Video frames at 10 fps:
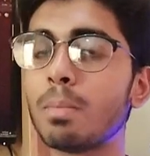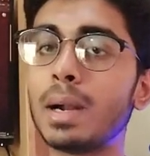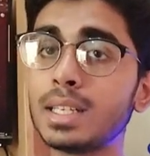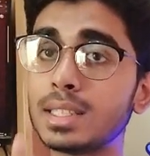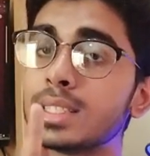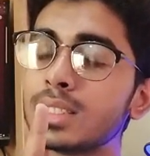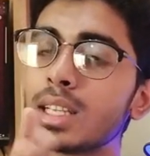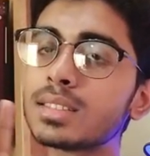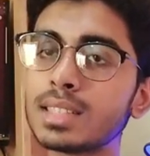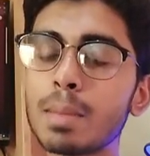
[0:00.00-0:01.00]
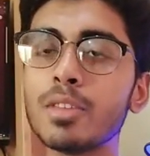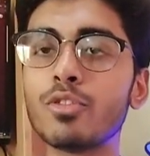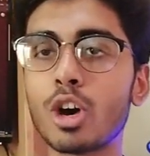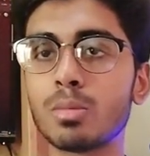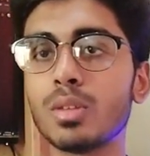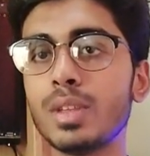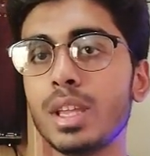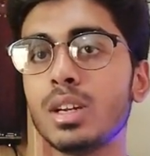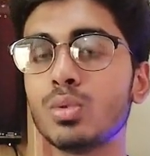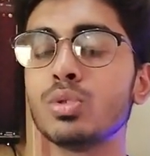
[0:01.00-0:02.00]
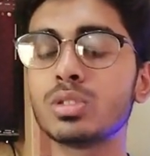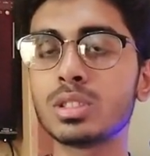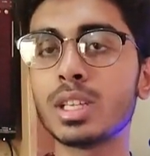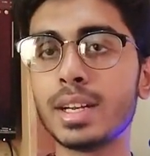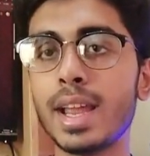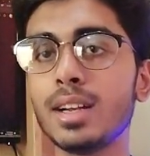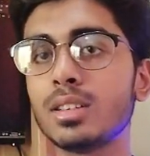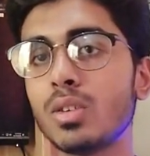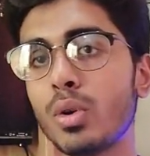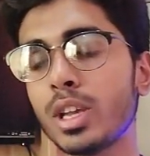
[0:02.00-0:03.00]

but this is a semi-formal way to say that.